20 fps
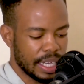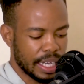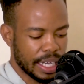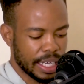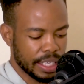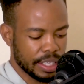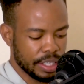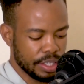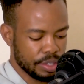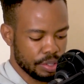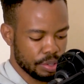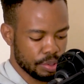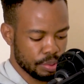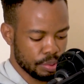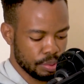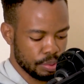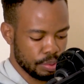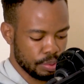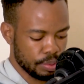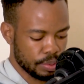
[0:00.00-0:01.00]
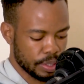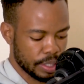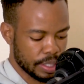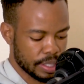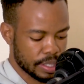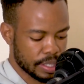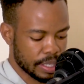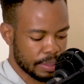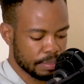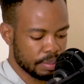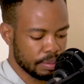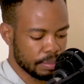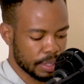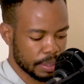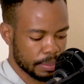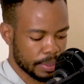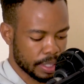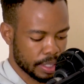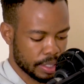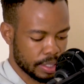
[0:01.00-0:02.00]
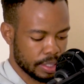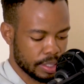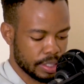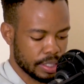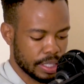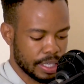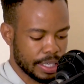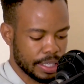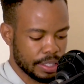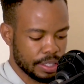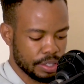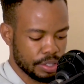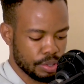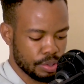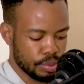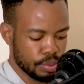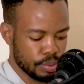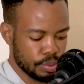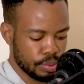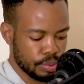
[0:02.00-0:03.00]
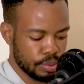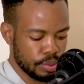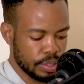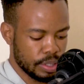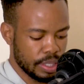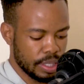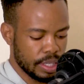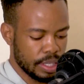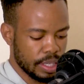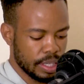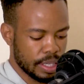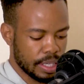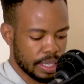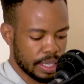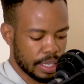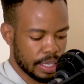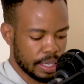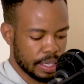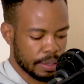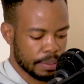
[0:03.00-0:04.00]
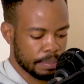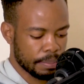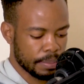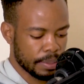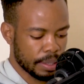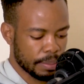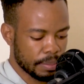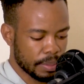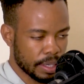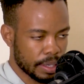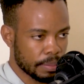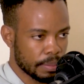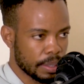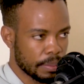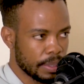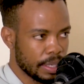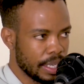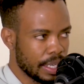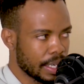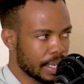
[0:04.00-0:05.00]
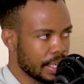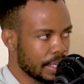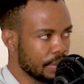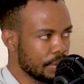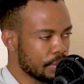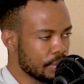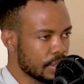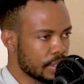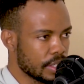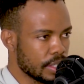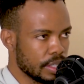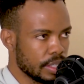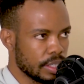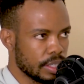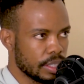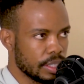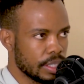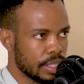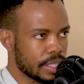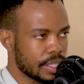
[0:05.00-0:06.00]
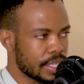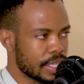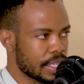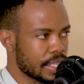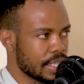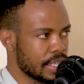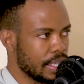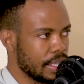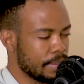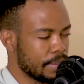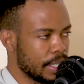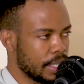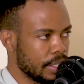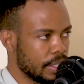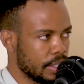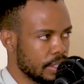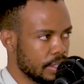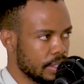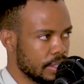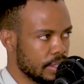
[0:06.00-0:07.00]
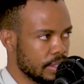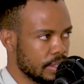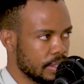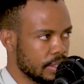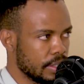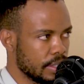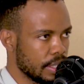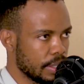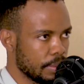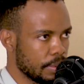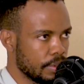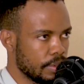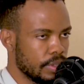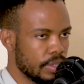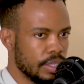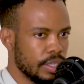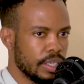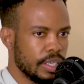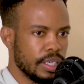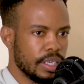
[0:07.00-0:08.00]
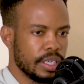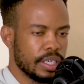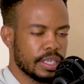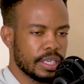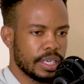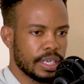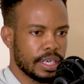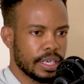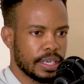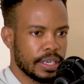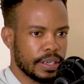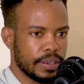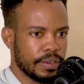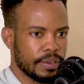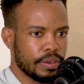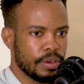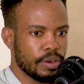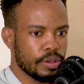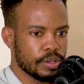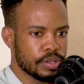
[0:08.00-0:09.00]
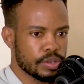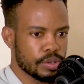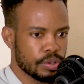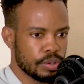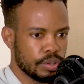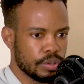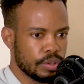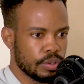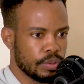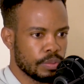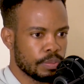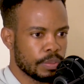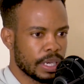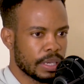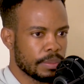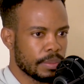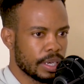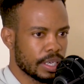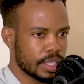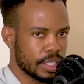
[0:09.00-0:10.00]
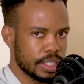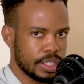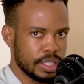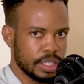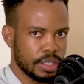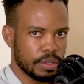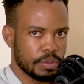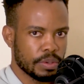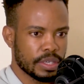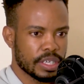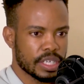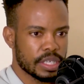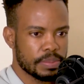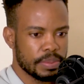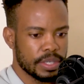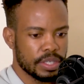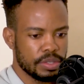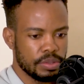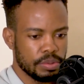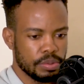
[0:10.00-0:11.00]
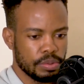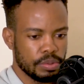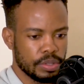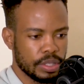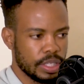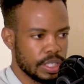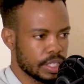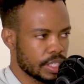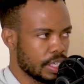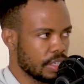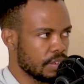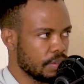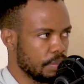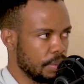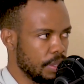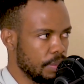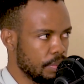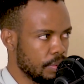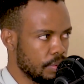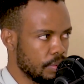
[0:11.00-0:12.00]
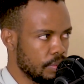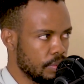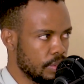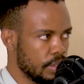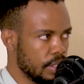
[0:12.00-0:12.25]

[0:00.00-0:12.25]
I need to sample my market. I need to uh, ngimele ngati ukuthi ngithengisela bani mm-hmm. yabo uh also my marketing when i speak to this kind of people